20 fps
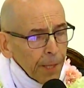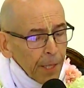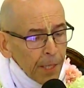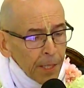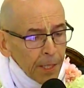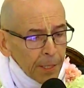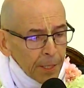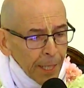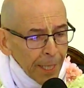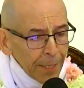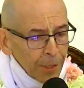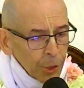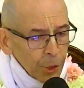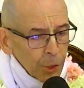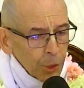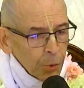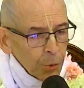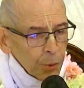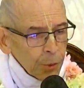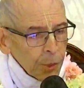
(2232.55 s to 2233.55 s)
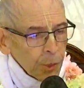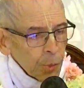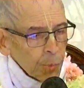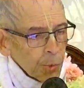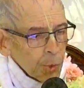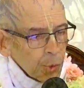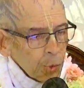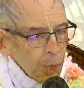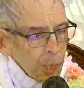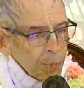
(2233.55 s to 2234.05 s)
he executed his
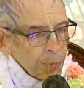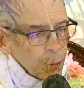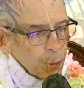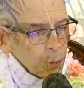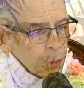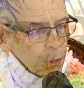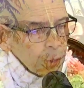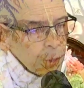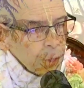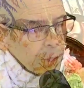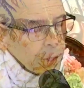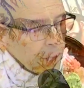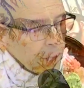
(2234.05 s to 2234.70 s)
prescribed duties as